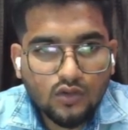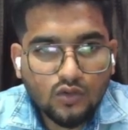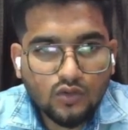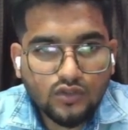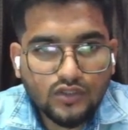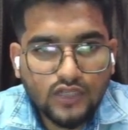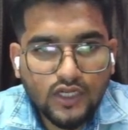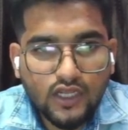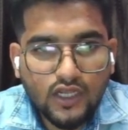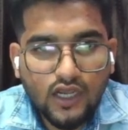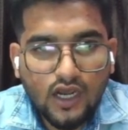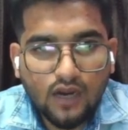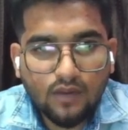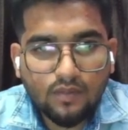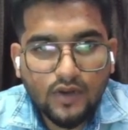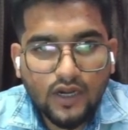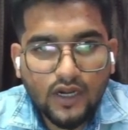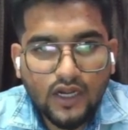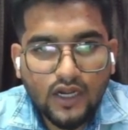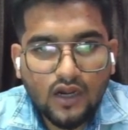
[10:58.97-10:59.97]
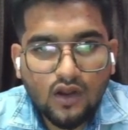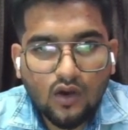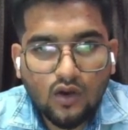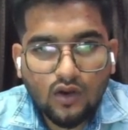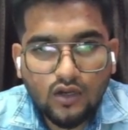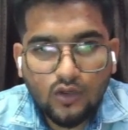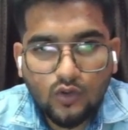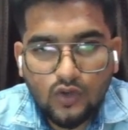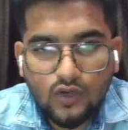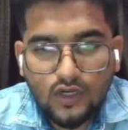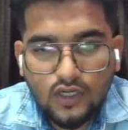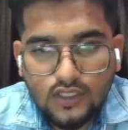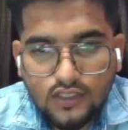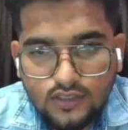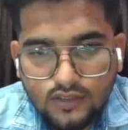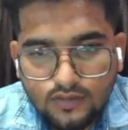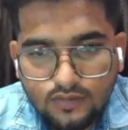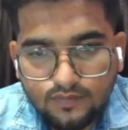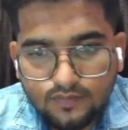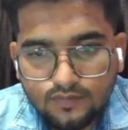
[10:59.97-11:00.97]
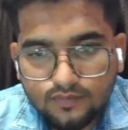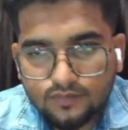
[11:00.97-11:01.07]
to stay updated on new release.